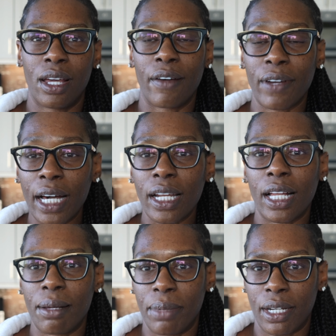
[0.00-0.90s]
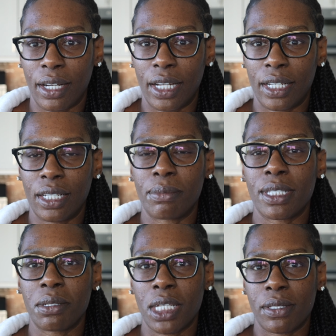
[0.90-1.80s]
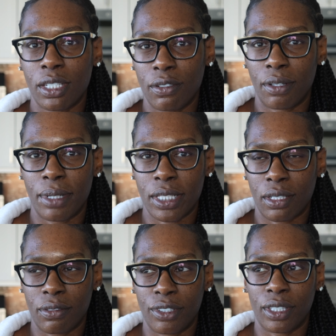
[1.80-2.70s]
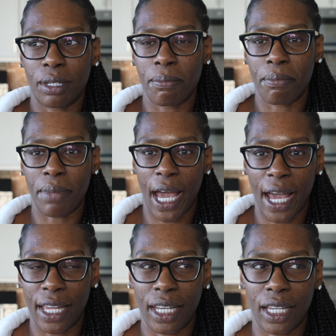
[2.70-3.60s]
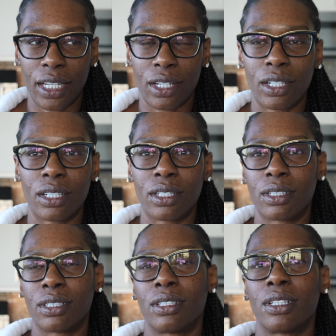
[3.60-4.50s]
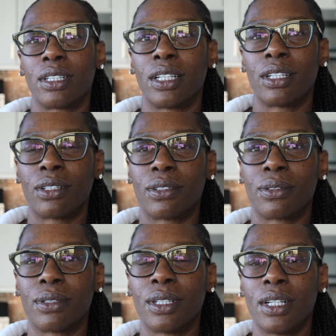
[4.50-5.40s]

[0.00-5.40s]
I've gotten a lot better at it, but sometimes I do find myself feeling bad, like, oh, you know,